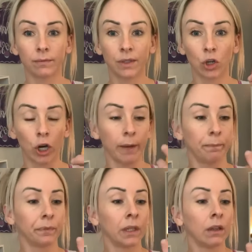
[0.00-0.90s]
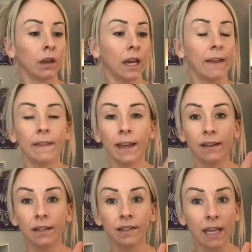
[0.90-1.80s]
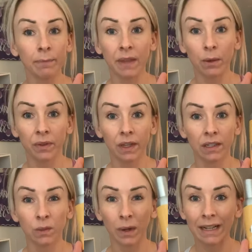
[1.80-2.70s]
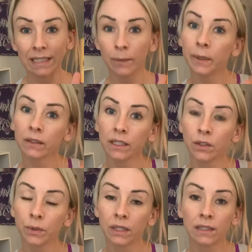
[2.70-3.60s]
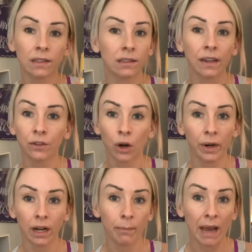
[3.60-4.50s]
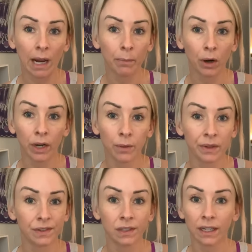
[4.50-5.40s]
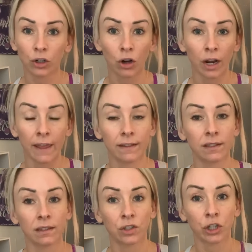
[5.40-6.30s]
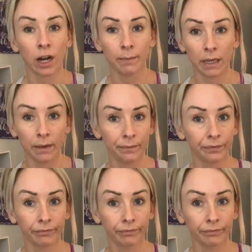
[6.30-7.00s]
Sorry. And then same thing with this. What I typically do with this is I throw it in a bag party with a sticker on it that says try me.